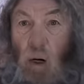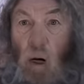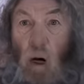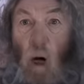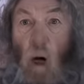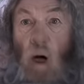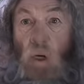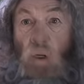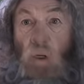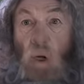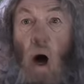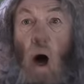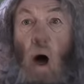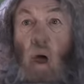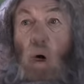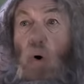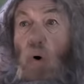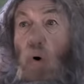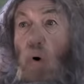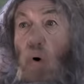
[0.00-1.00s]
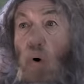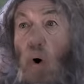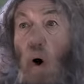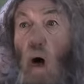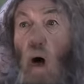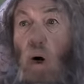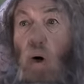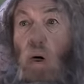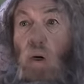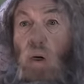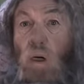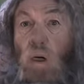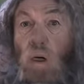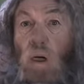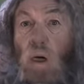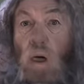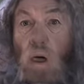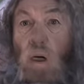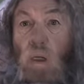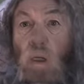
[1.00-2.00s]
it's not who you are
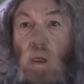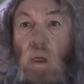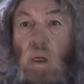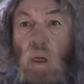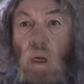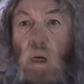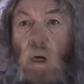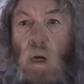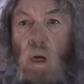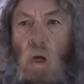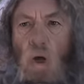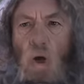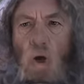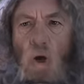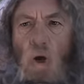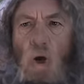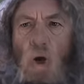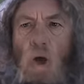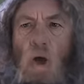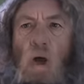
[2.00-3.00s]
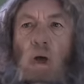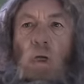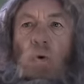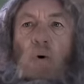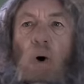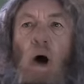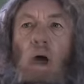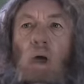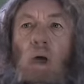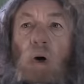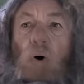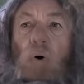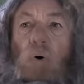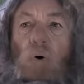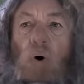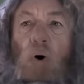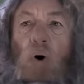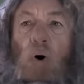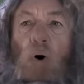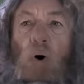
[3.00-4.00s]
underneath. It's what you
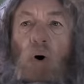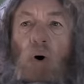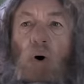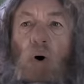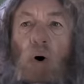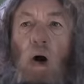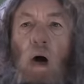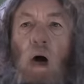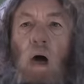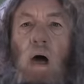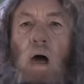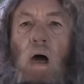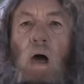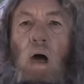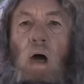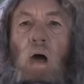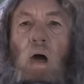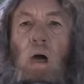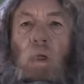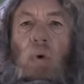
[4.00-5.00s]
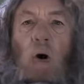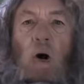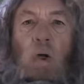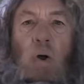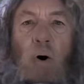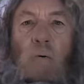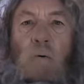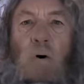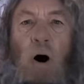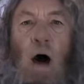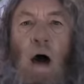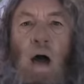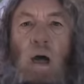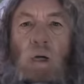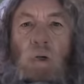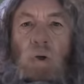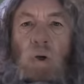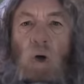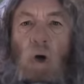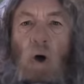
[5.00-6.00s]
do that
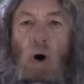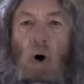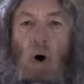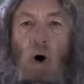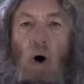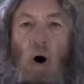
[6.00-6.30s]
defines you.